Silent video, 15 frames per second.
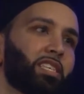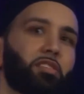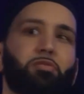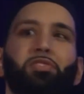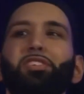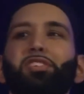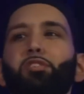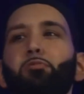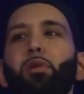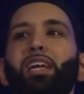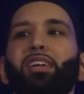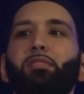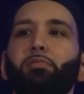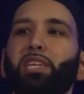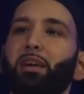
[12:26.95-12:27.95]
This was just a
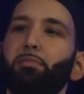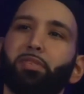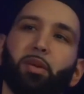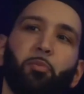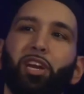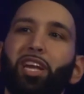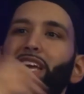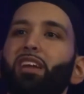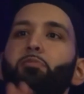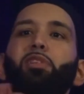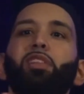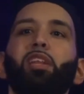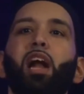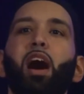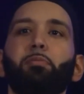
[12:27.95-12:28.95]
random time. Someone hit him
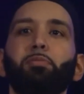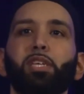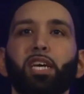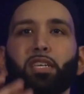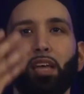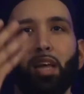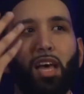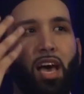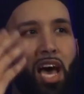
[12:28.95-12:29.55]
with an object